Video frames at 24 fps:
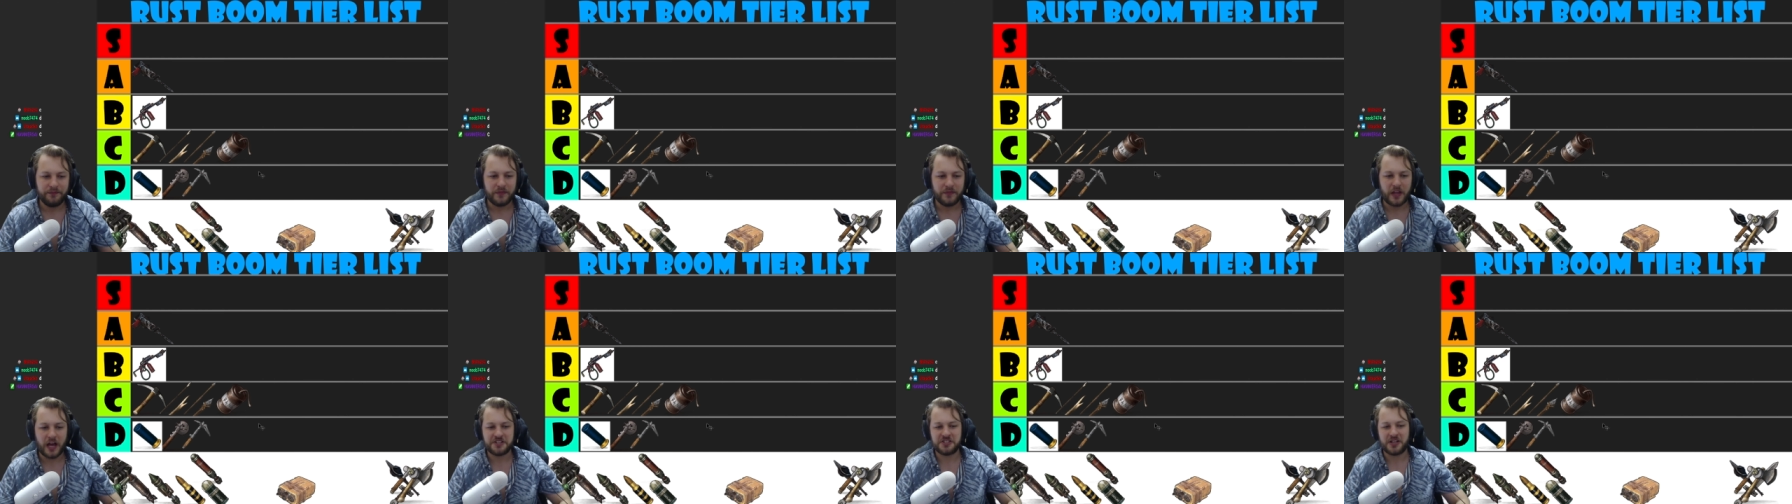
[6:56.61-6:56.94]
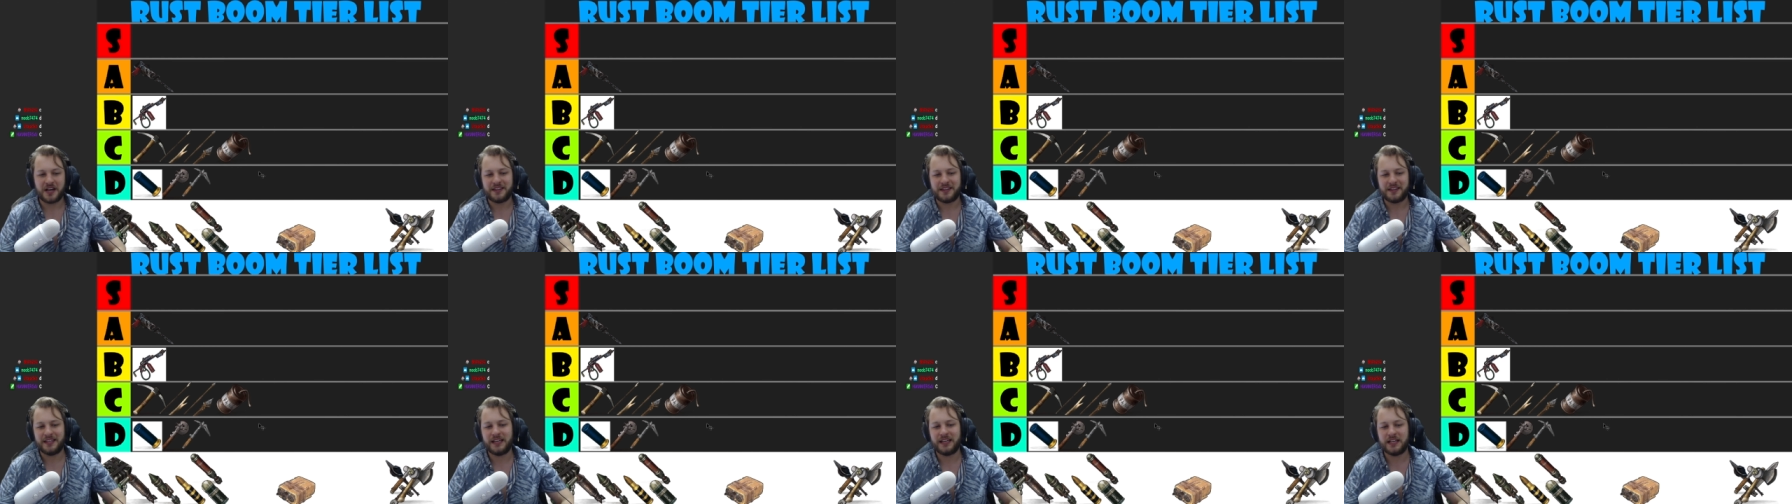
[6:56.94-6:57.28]

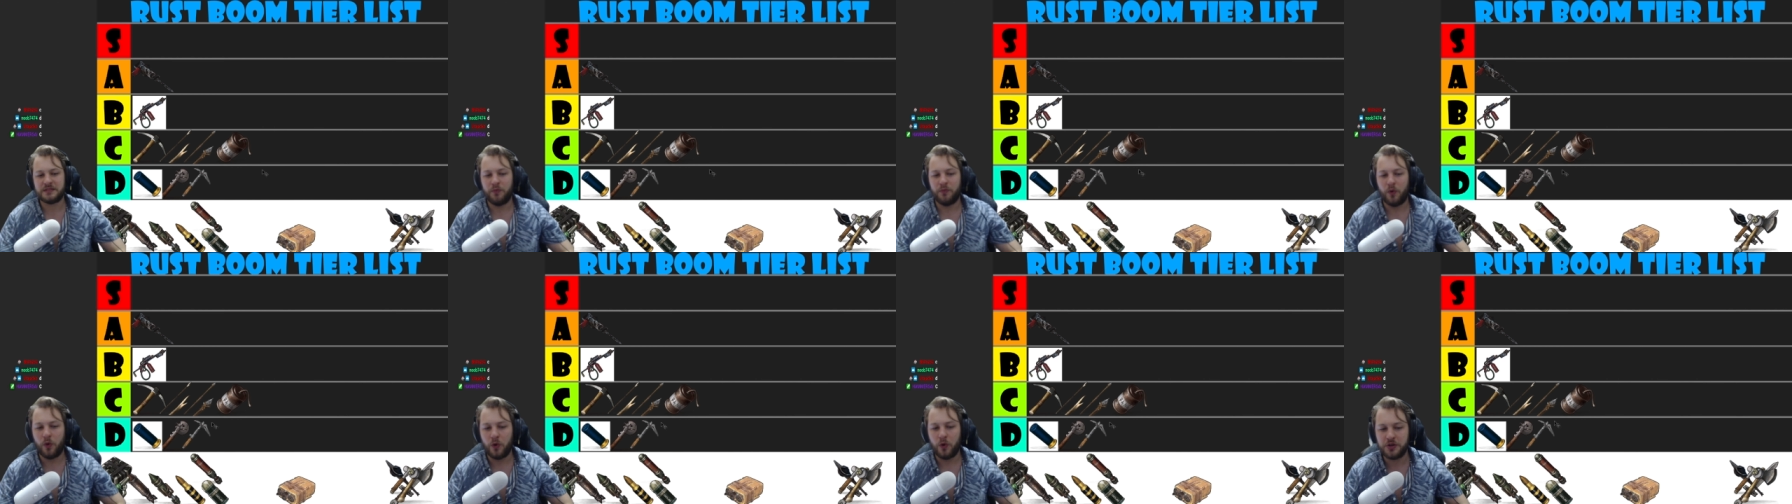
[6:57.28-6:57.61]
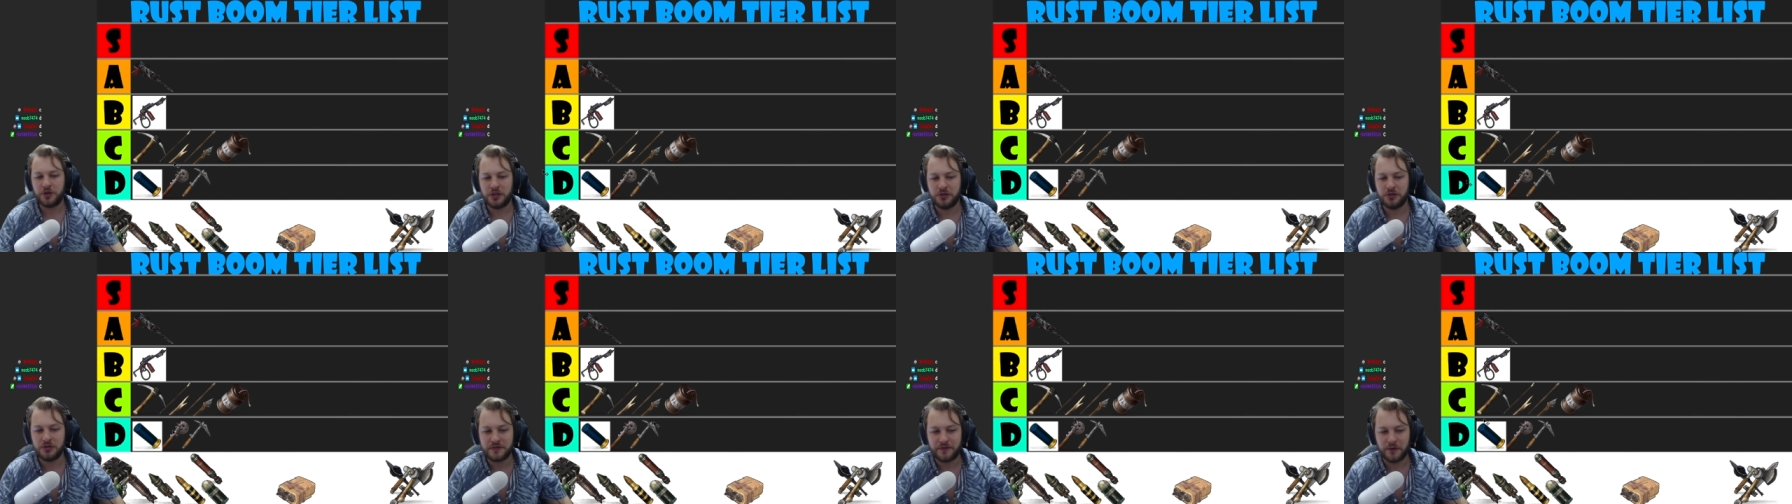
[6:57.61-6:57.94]
I think it's more
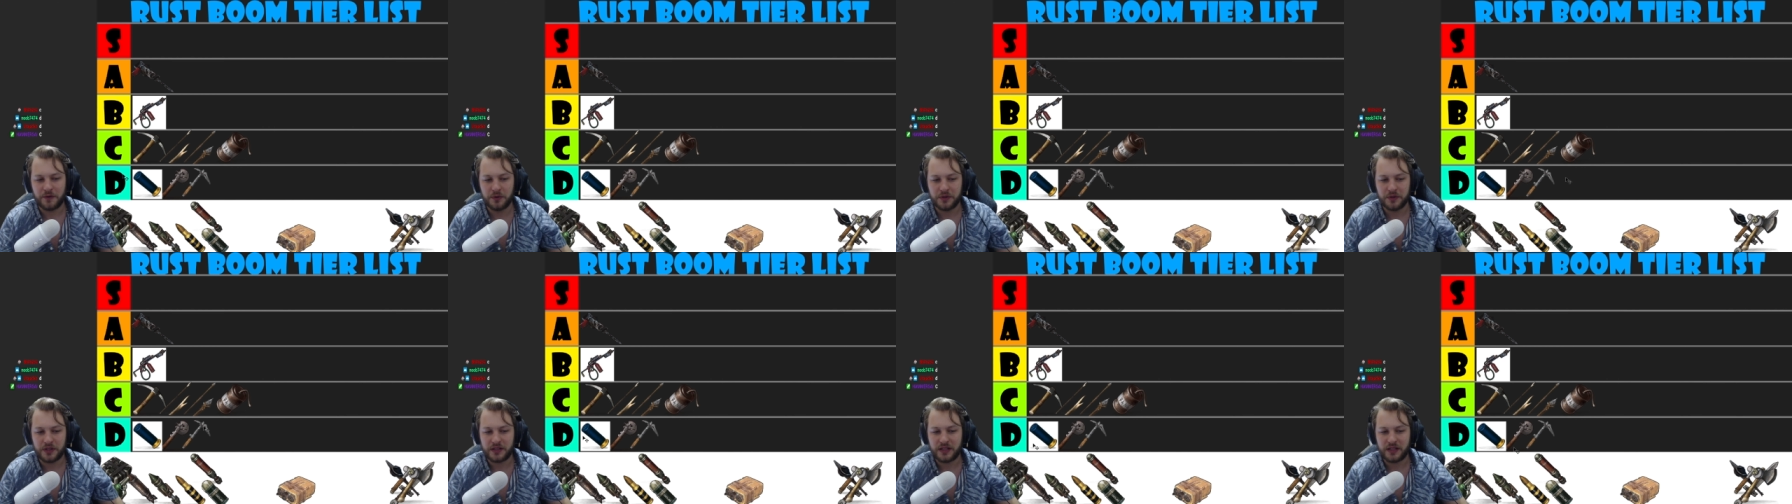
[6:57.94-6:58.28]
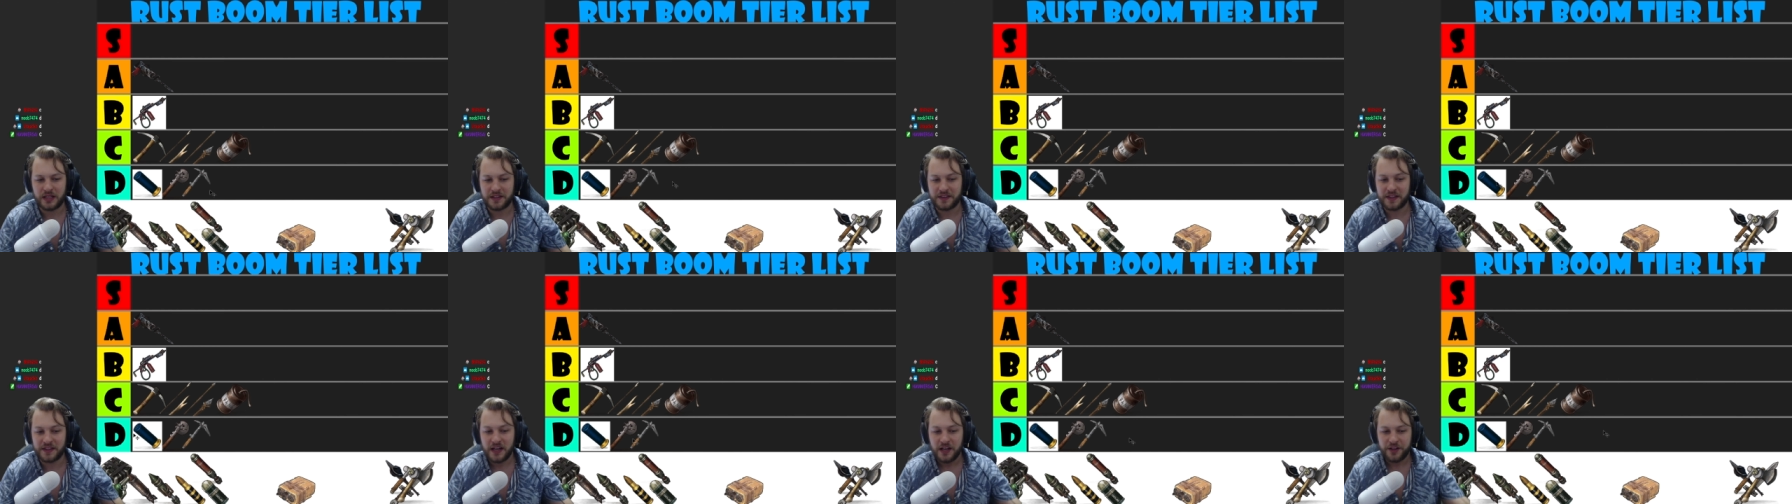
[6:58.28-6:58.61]
useful
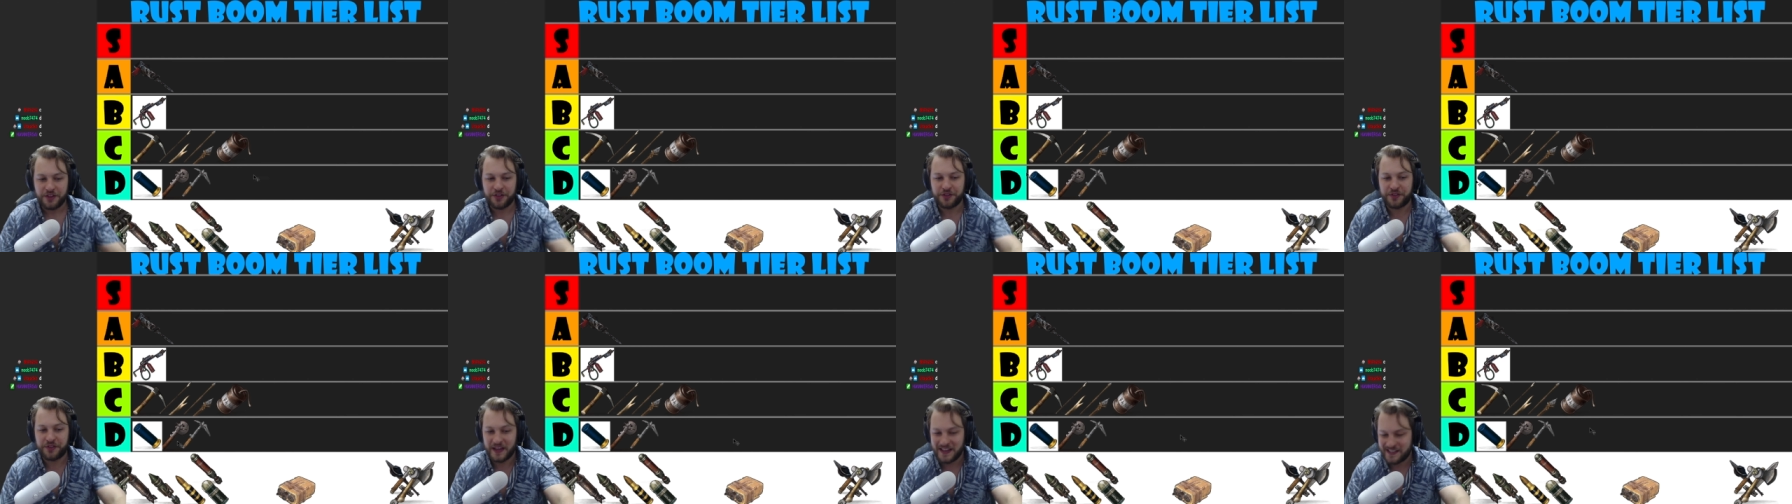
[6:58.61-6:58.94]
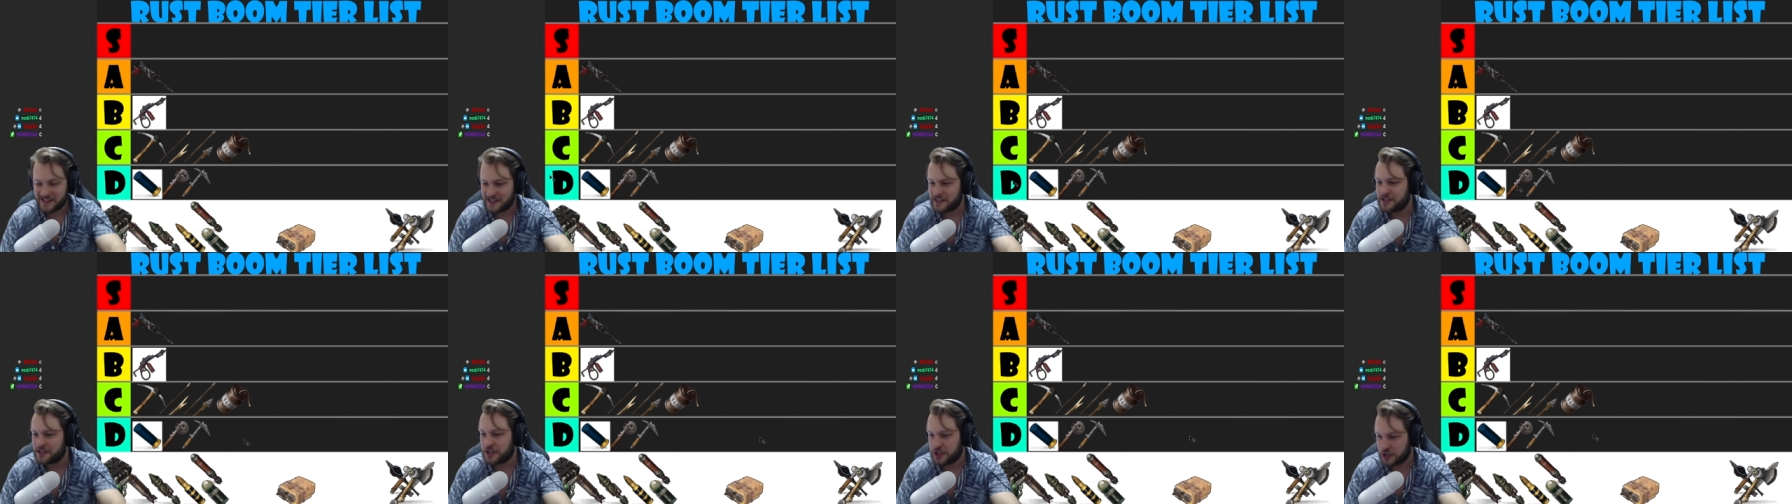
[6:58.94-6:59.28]
than this
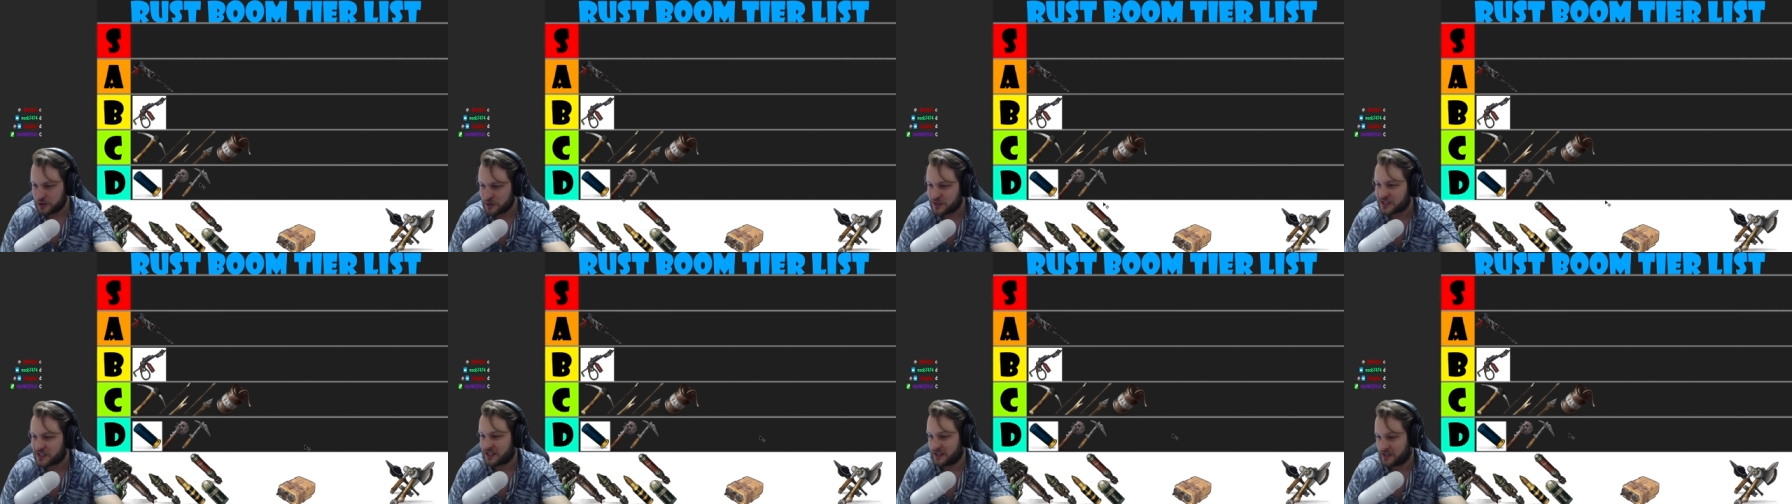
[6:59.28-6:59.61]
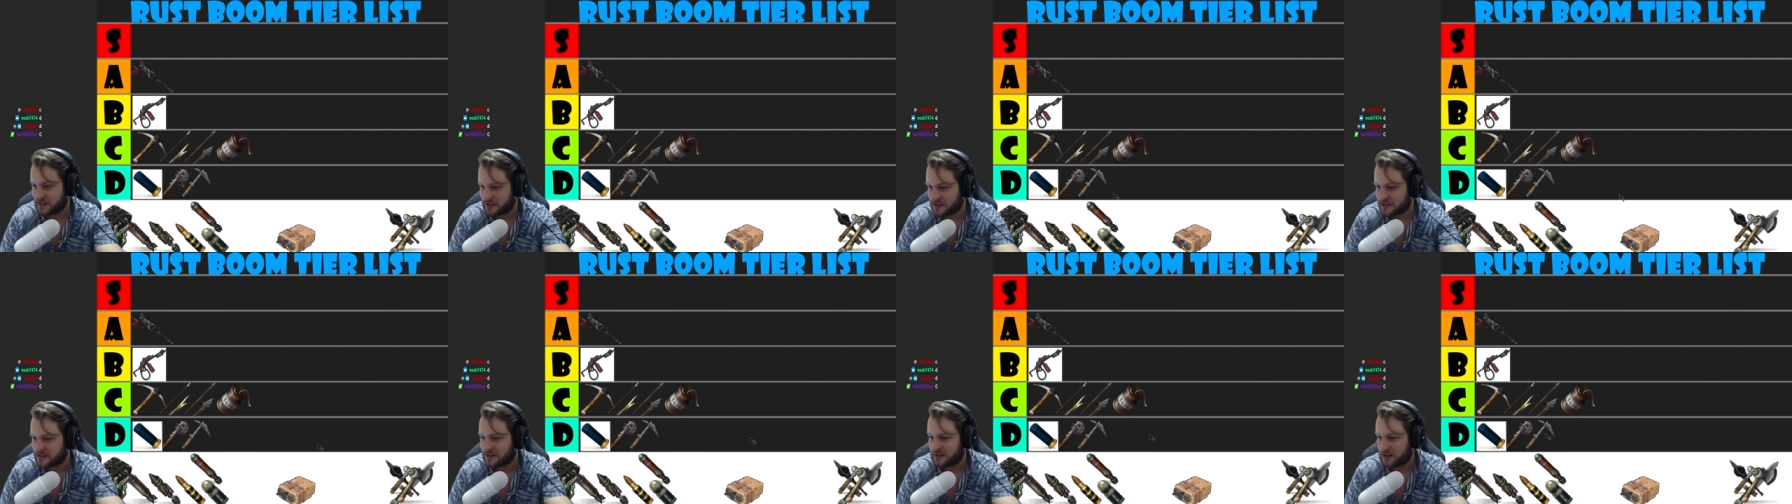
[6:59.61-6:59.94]
is
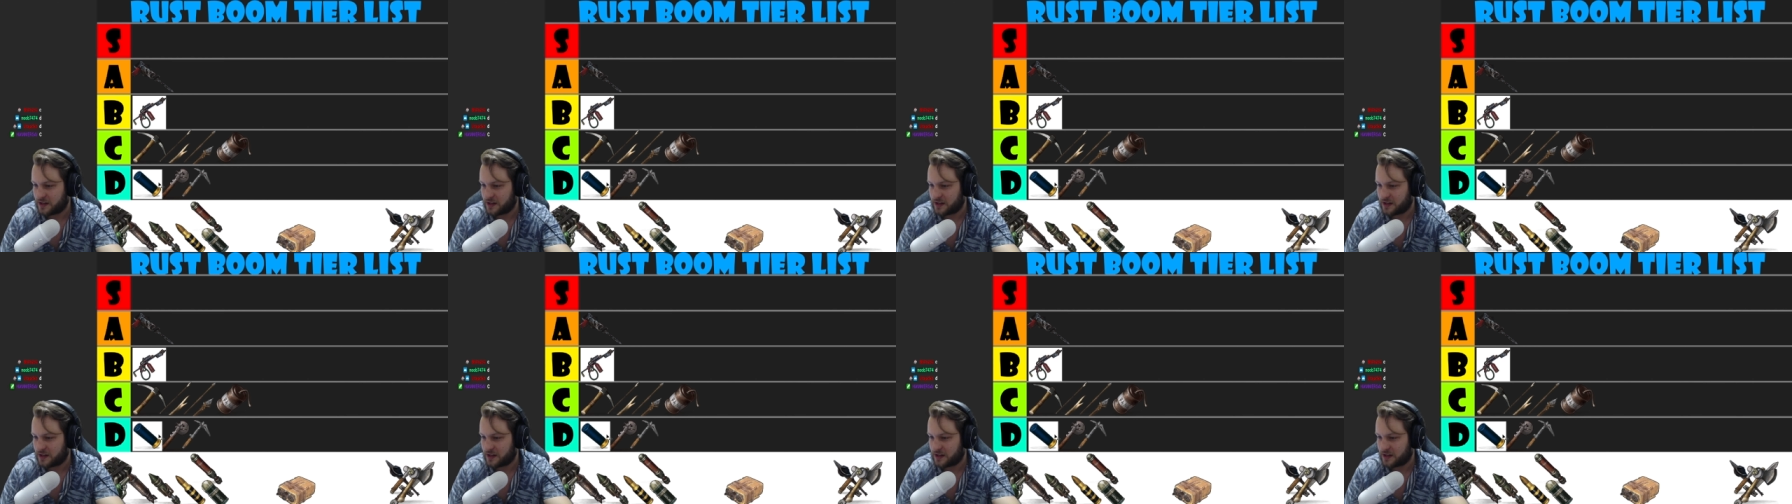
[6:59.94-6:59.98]
useless.